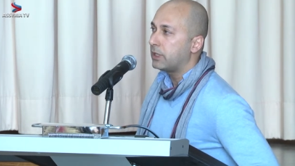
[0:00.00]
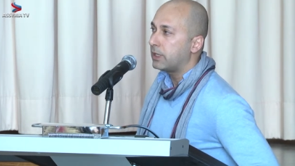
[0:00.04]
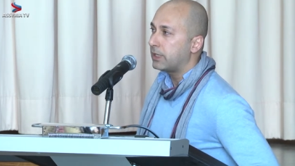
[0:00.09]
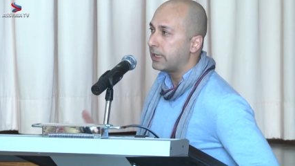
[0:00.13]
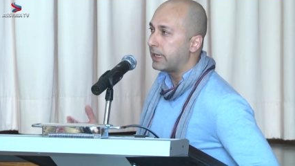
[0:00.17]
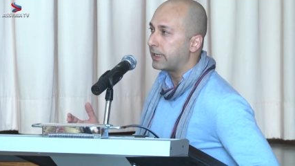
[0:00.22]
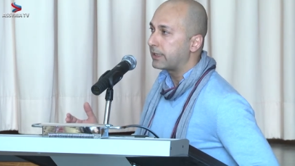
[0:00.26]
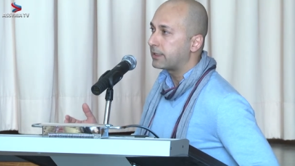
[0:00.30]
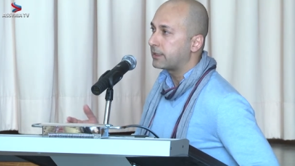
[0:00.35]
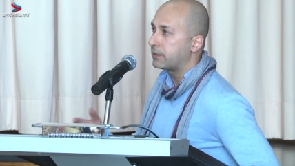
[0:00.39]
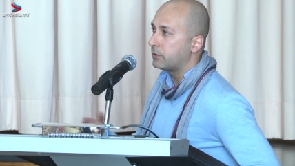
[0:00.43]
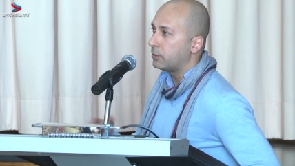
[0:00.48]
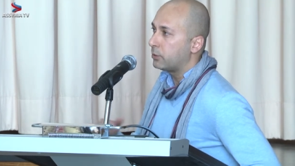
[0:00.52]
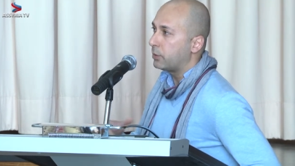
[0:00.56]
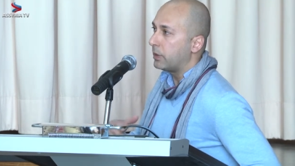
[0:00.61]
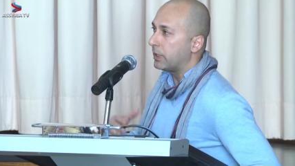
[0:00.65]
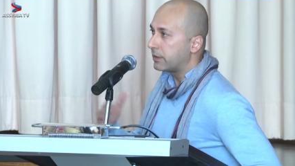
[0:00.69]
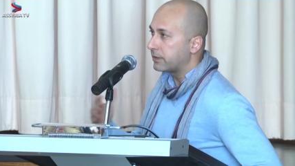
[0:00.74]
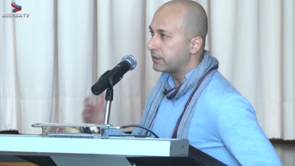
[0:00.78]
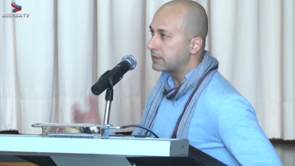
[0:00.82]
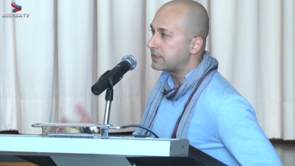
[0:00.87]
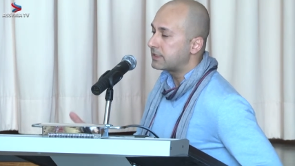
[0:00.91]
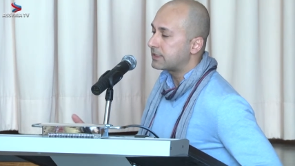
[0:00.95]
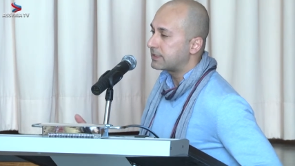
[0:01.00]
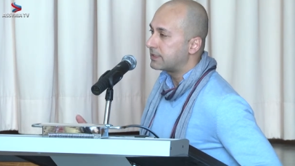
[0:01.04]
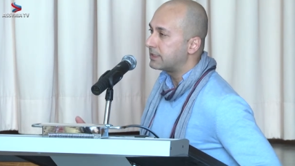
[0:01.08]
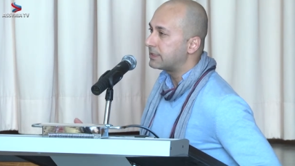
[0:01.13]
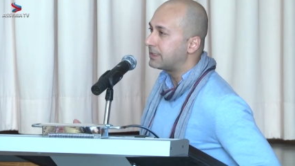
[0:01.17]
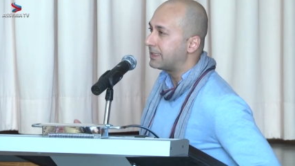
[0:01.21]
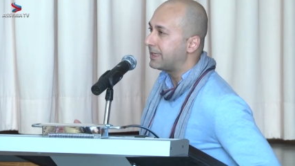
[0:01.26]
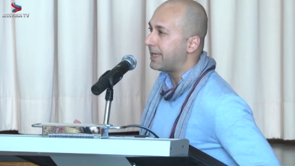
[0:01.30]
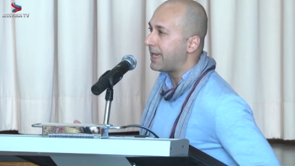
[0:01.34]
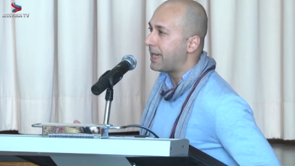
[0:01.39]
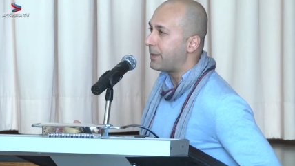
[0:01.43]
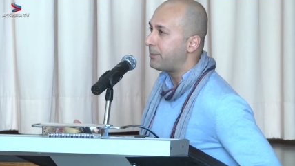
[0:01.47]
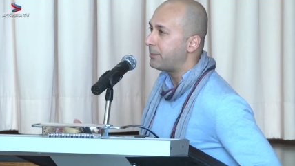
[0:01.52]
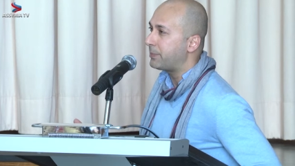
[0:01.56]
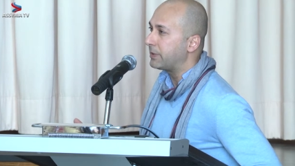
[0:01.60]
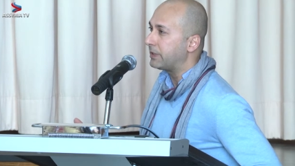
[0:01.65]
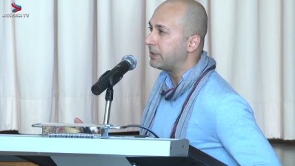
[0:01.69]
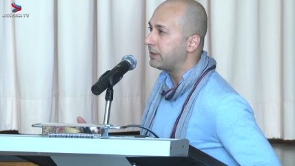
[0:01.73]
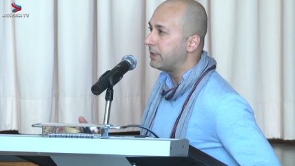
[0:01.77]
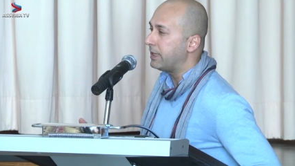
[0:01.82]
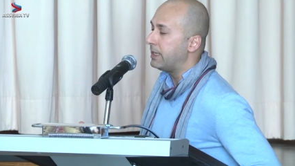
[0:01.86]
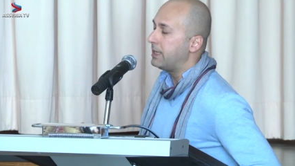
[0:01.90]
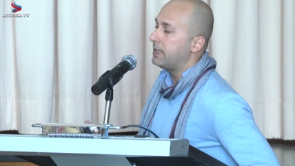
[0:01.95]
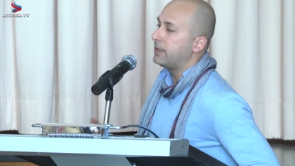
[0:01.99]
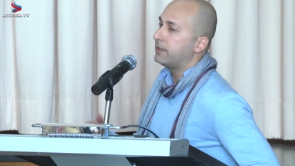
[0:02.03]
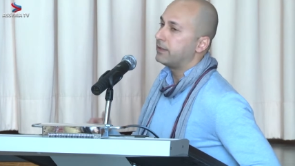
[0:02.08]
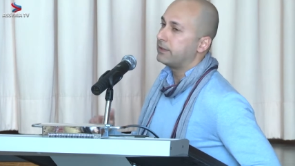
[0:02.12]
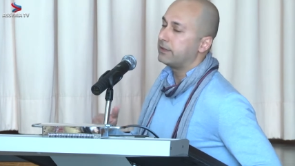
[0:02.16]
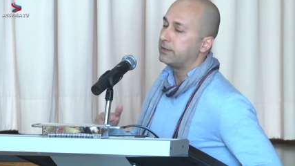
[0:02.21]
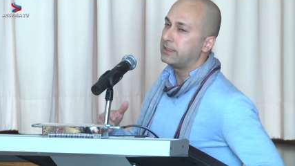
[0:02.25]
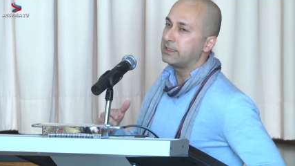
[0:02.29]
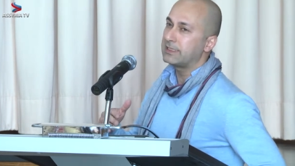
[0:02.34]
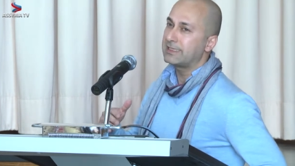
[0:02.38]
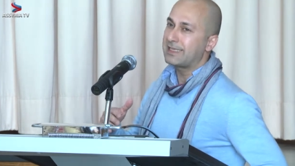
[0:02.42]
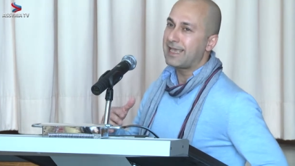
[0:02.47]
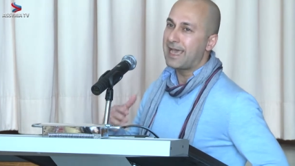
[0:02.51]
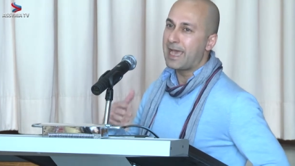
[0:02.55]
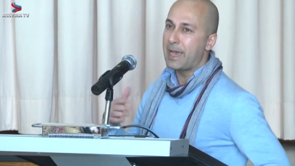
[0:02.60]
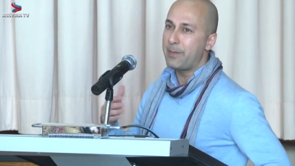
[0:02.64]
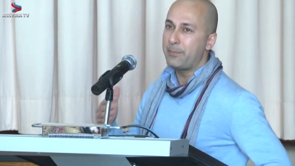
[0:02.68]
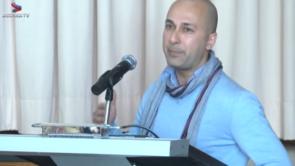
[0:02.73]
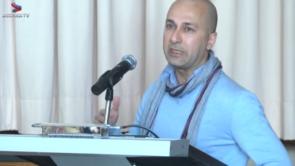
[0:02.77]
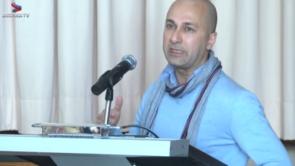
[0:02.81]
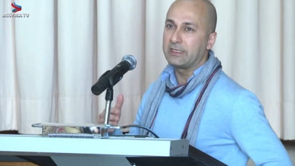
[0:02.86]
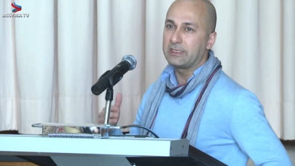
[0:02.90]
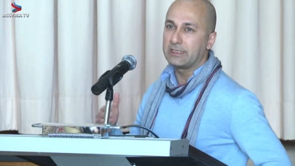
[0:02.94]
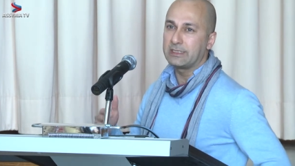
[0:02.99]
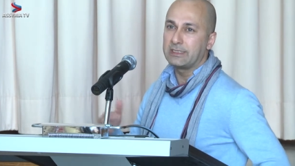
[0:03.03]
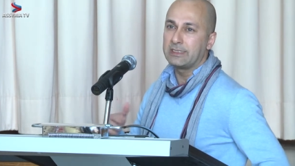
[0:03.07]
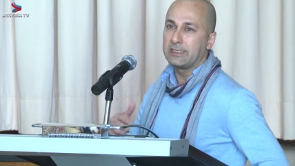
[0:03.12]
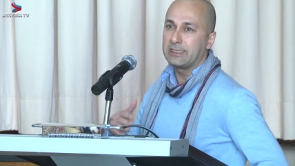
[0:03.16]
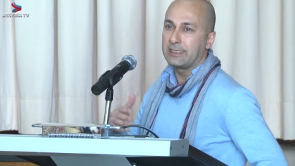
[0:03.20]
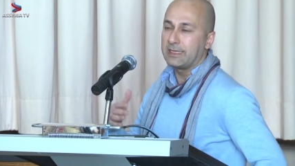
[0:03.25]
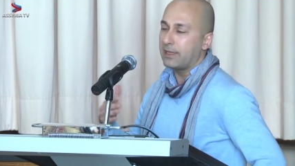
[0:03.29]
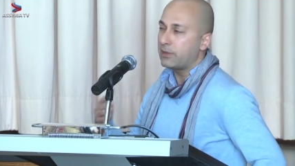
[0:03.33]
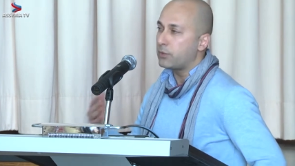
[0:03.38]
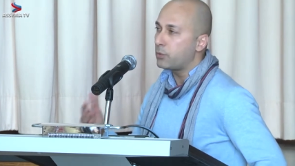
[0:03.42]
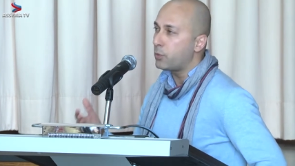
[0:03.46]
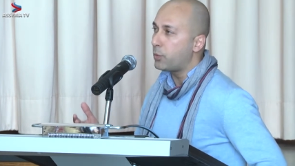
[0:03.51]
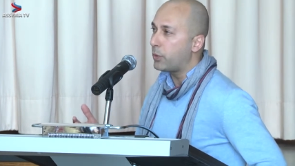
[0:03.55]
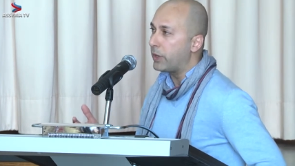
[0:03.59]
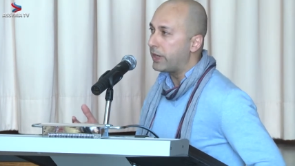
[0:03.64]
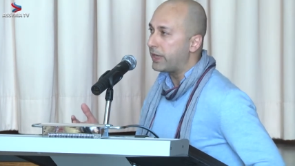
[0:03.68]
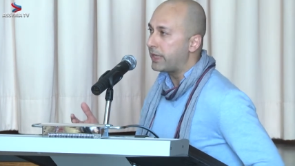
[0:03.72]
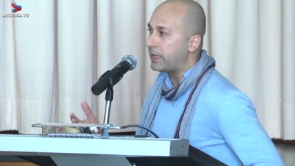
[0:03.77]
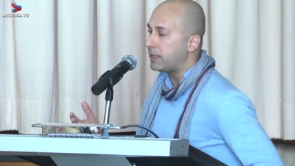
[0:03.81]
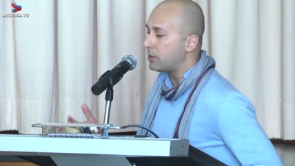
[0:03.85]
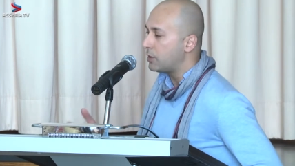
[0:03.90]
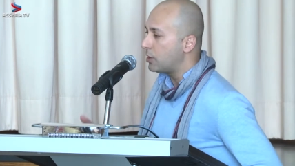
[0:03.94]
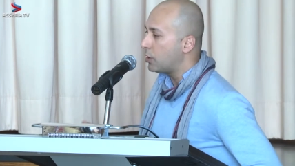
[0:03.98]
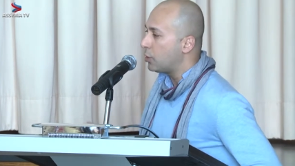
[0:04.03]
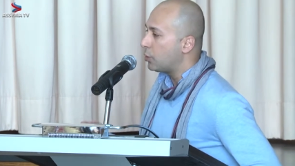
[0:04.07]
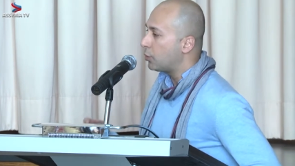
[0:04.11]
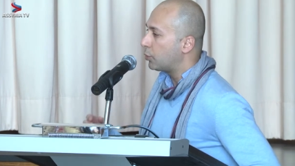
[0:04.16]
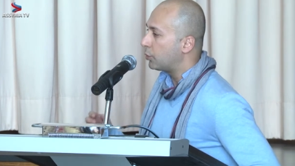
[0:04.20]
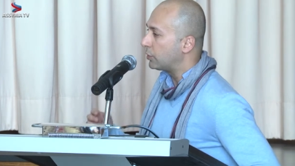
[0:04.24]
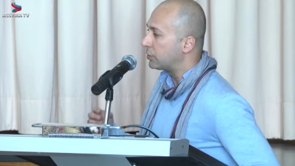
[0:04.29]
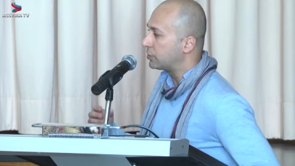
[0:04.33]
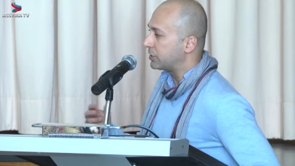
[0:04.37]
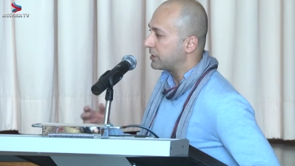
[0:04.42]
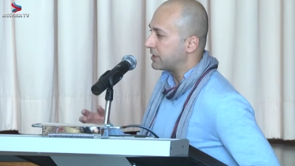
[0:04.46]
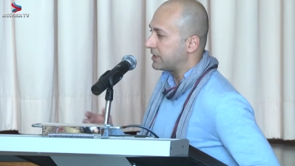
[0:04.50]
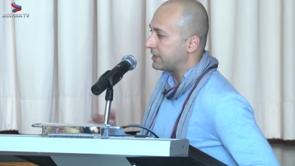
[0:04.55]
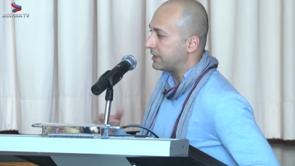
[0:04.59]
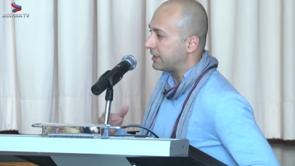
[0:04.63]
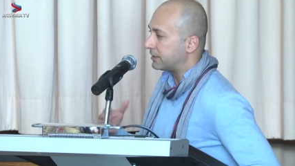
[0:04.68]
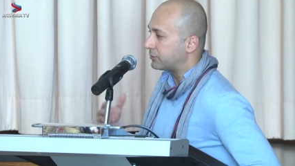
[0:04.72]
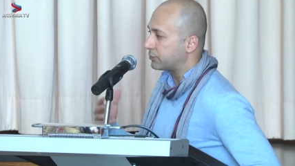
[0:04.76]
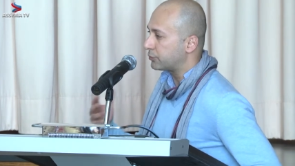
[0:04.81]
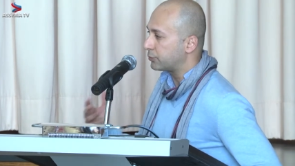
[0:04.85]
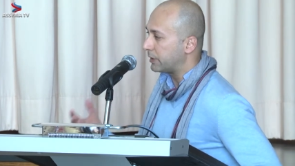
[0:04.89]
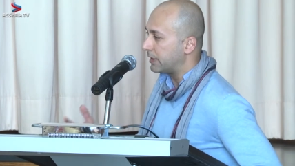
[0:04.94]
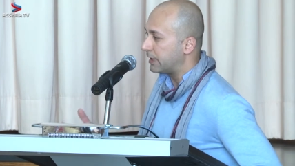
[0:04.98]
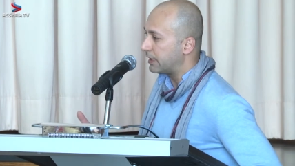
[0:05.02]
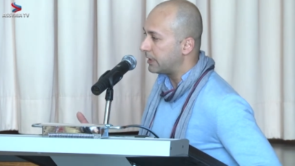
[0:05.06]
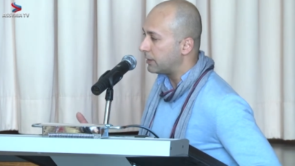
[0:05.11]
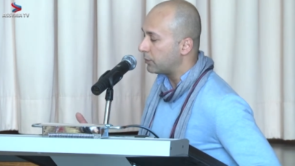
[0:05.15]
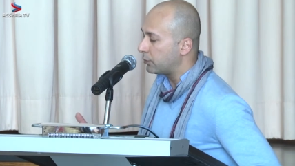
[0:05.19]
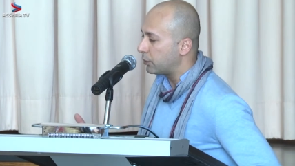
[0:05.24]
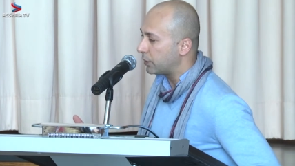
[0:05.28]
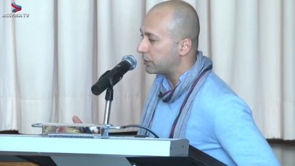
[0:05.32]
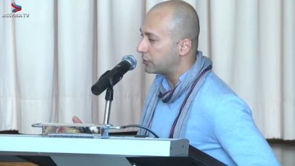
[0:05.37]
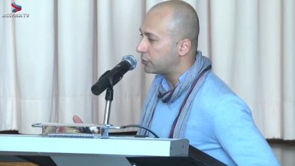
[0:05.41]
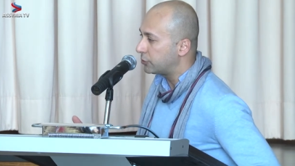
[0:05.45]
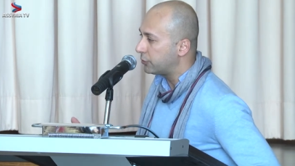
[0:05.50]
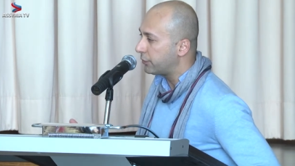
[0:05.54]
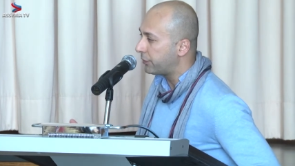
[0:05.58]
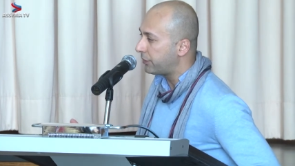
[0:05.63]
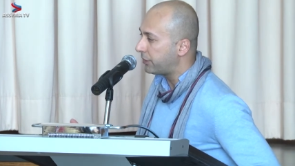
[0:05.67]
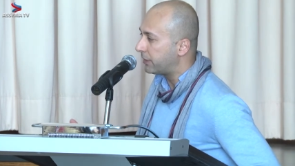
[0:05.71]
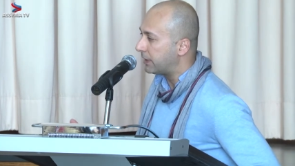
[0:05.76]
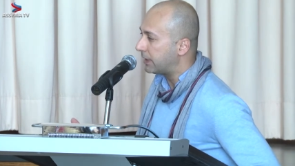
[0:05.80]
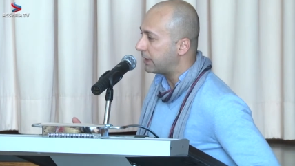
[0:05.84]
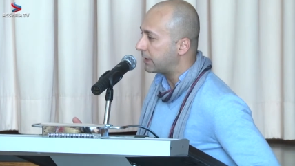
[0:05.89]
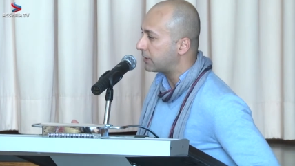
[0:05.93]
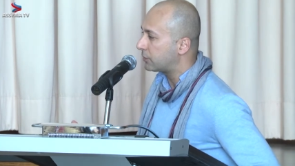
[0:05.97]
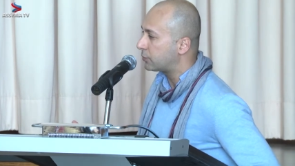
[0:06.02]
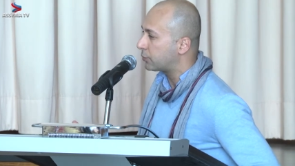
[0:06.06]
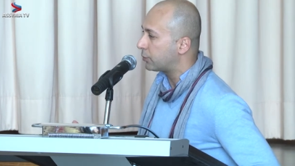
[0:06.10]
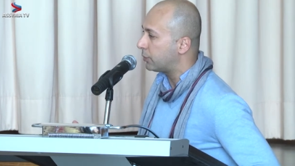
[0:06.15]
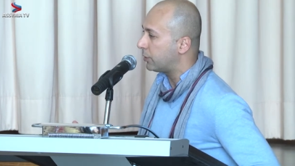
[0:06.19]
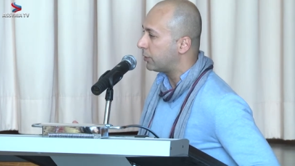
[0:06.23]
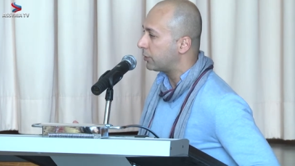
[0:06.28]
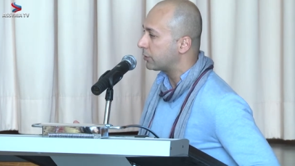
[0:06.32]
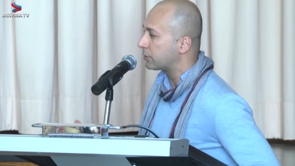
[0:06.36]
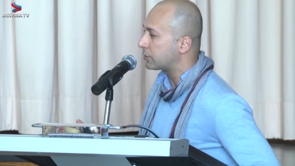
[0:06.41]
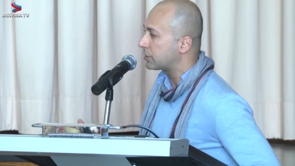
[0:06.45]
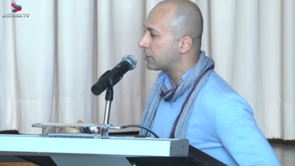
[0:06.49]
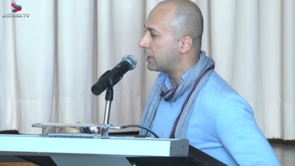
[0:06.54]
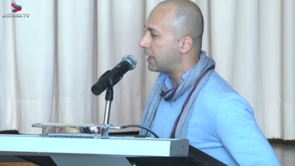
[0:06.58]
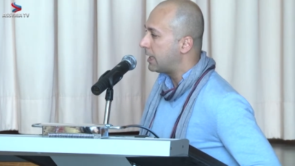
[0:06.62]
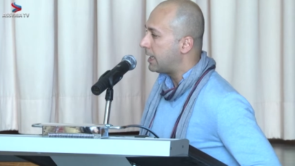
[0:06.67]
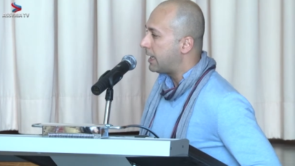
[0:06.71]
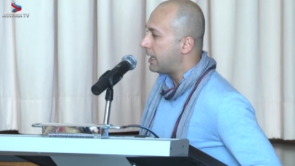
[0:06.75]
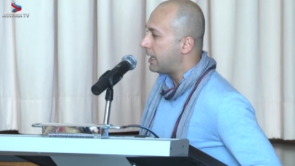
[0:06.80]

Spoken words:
like, well, this didn't happen, this happened in another way, which is not really what you think it was,